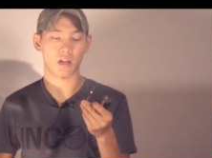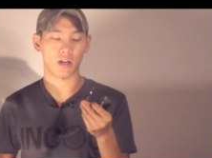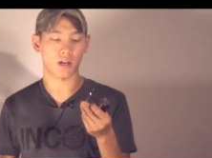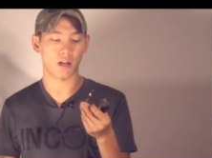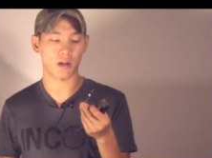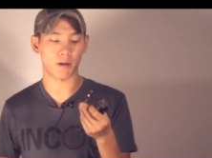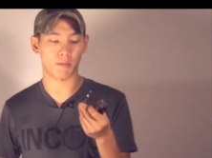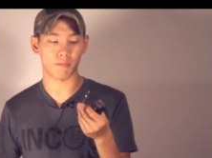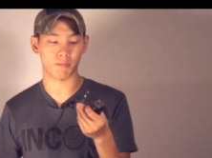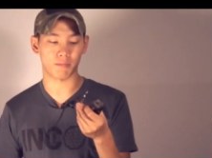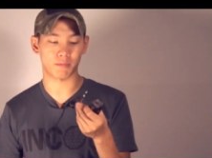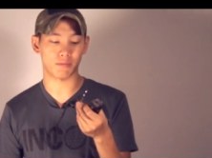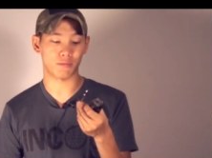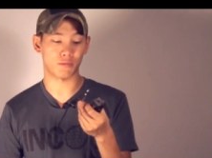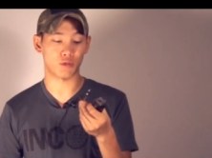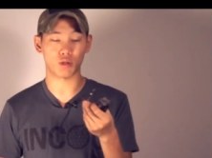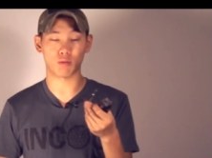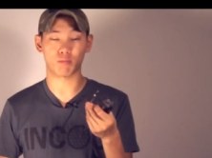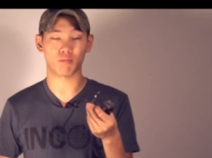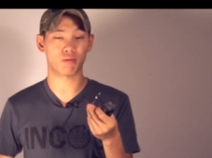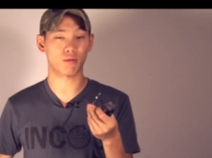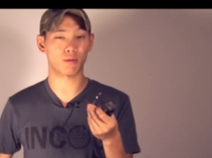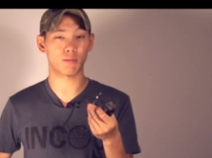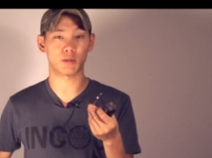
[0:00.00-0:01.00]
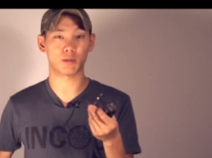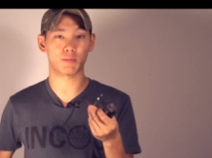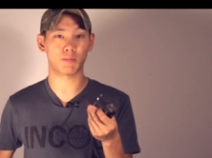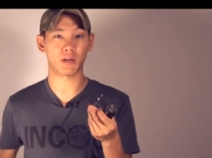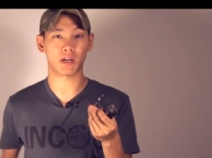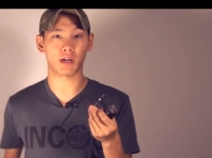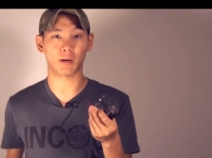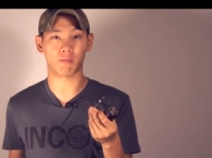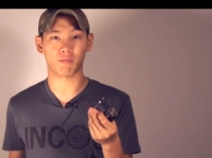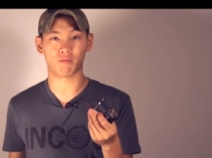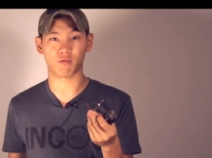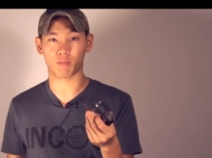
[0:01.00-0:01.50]
Um, you can pretty much
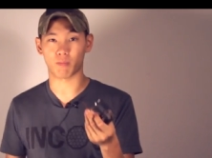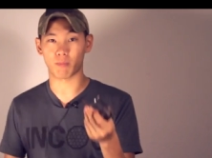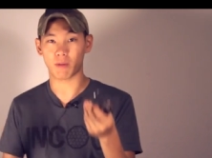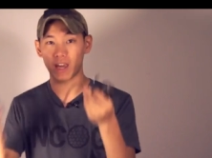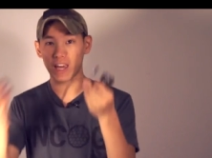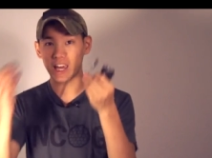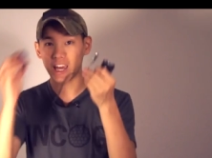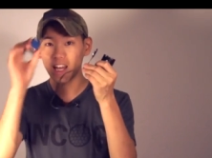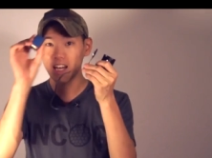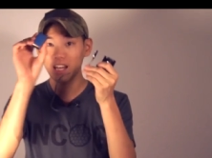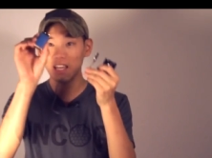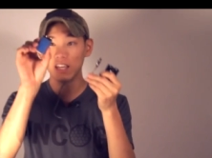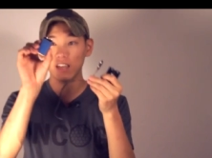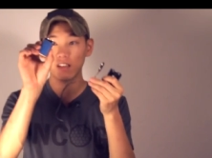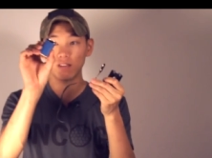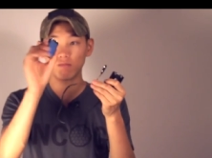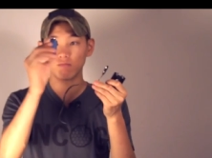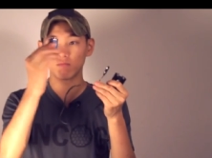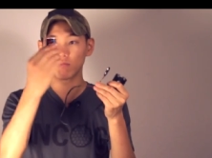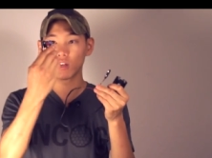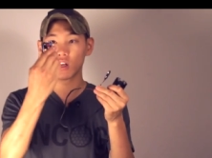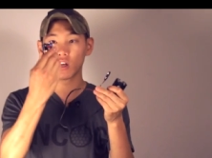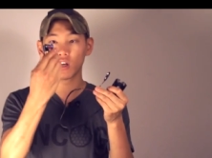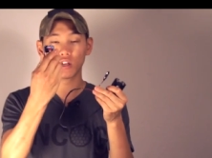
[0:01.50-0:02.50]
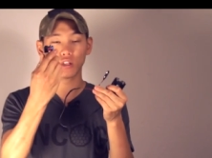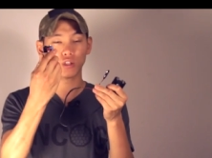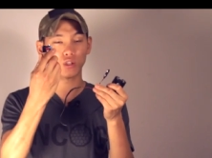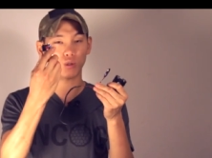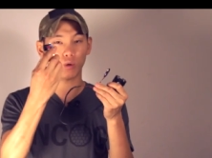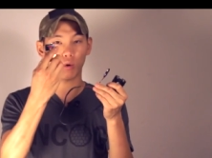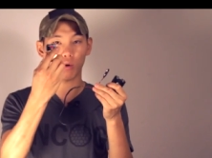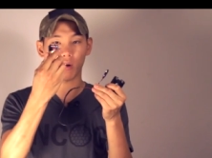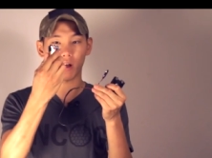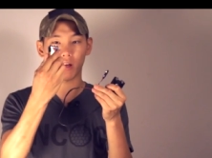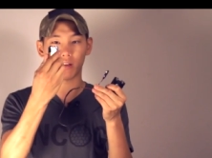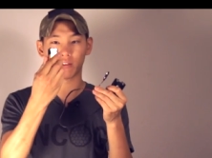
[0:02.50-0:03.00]
pick up from any
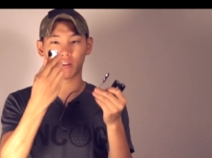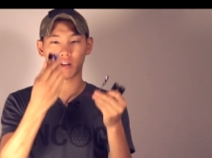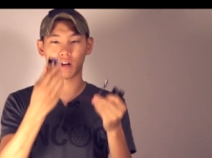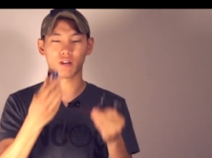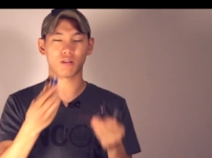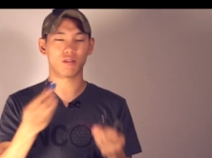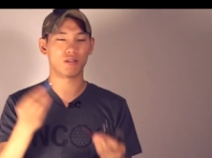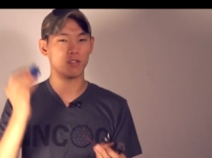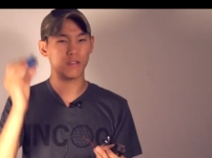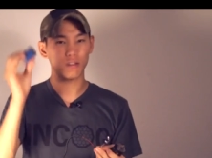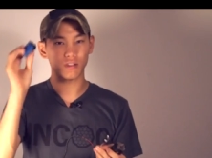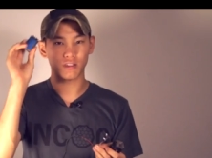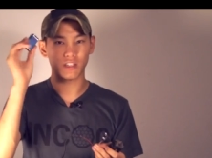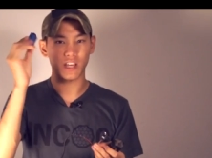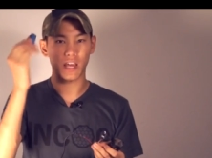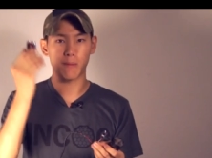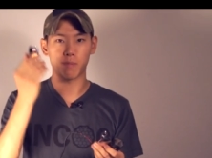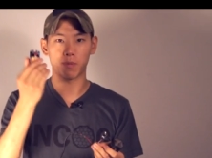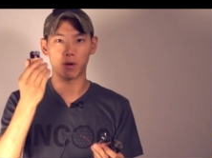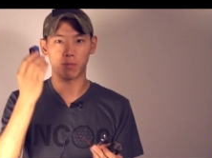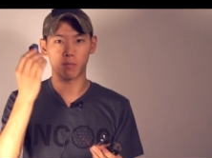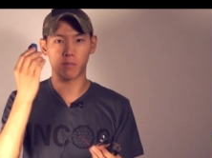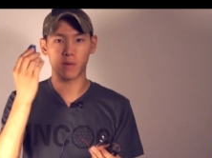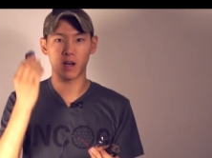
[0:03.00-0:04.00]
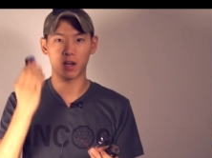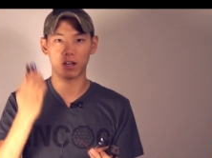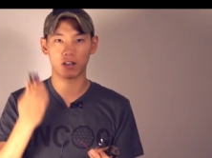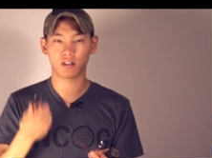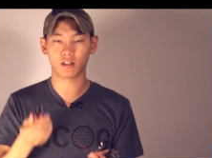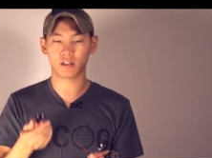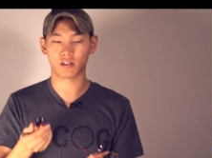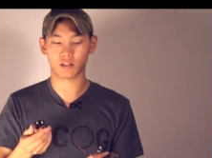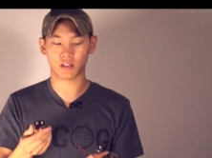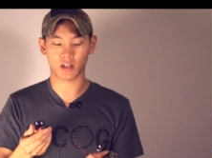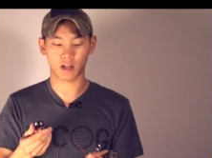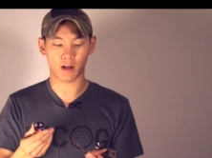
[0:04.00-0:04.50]
store out there. This little tape on mine
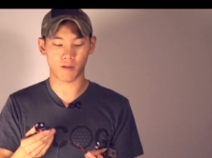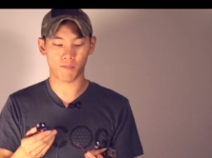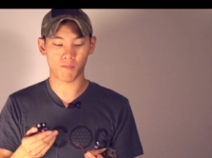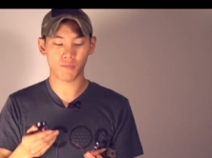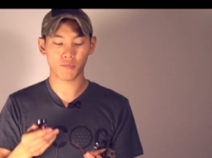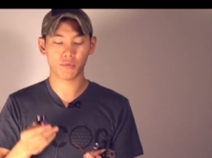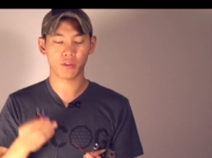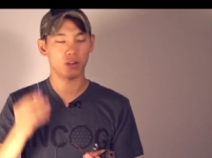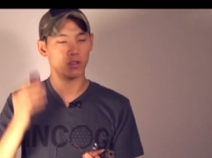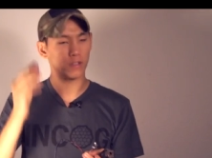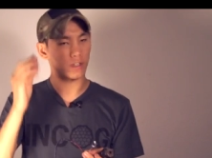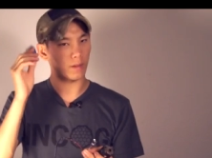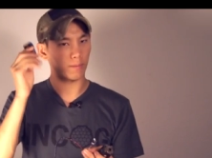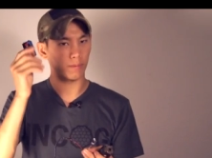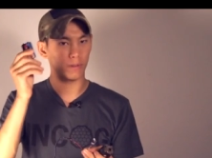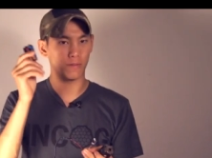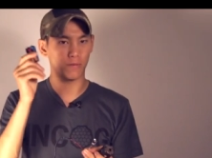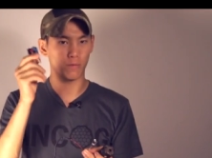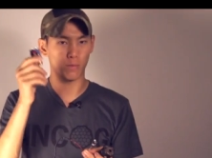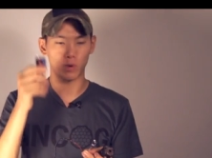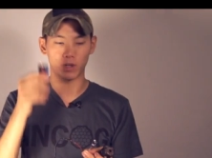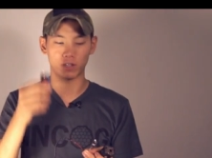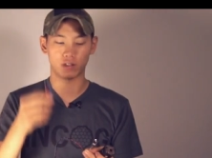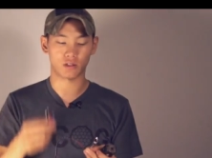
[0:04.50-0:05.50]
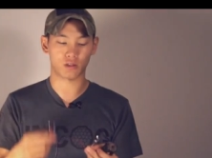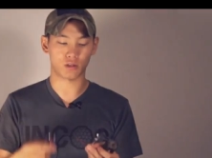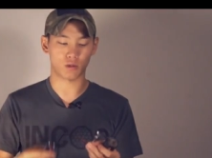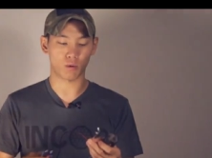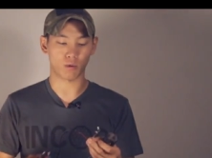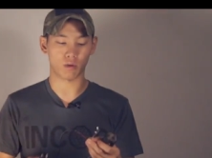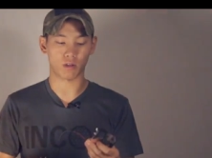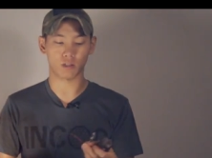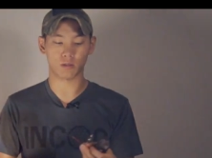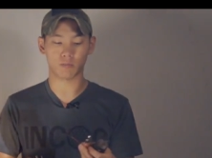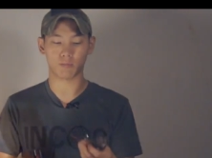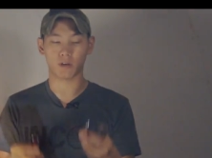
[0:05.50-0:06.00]
goes up. There's a couple different ways to
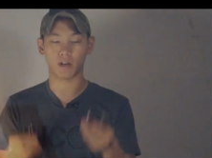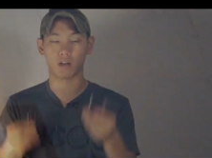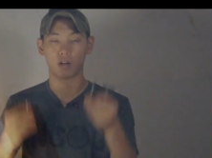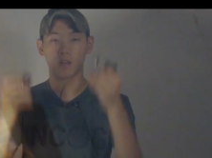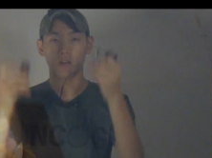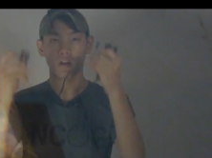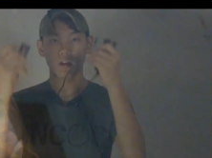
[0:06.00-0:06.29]
store this, but